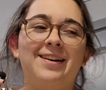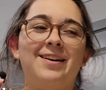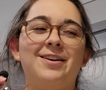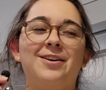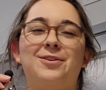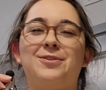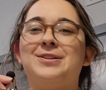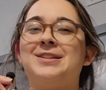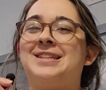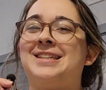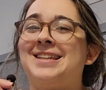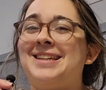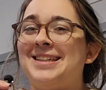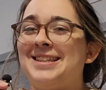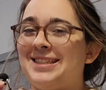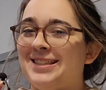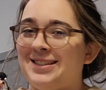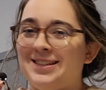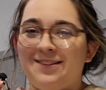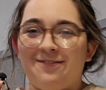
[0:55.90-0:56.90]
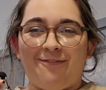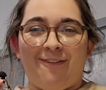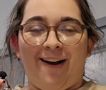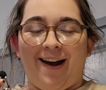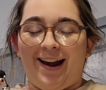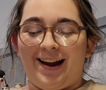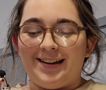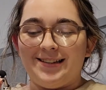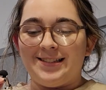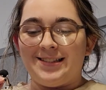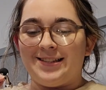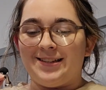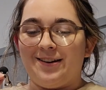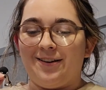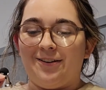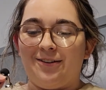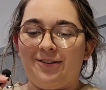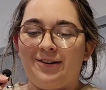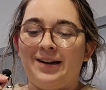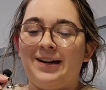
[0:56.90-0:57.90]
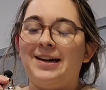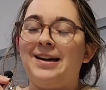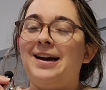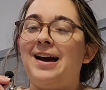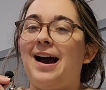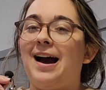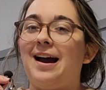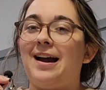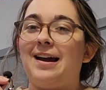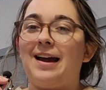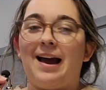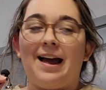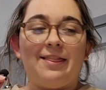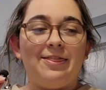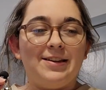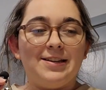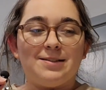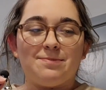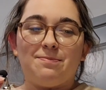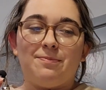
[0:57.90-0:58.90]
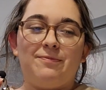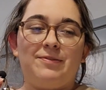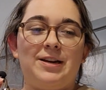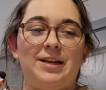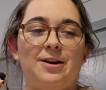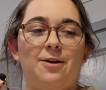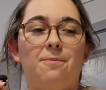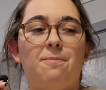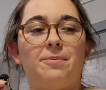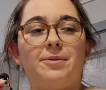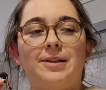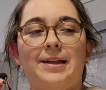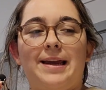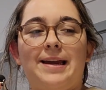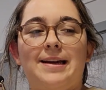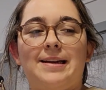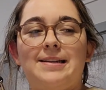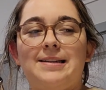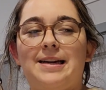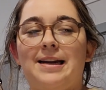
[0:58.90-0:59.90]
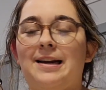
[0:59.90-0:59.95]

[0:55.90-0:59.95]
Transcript: which is fine. So I had this video planned and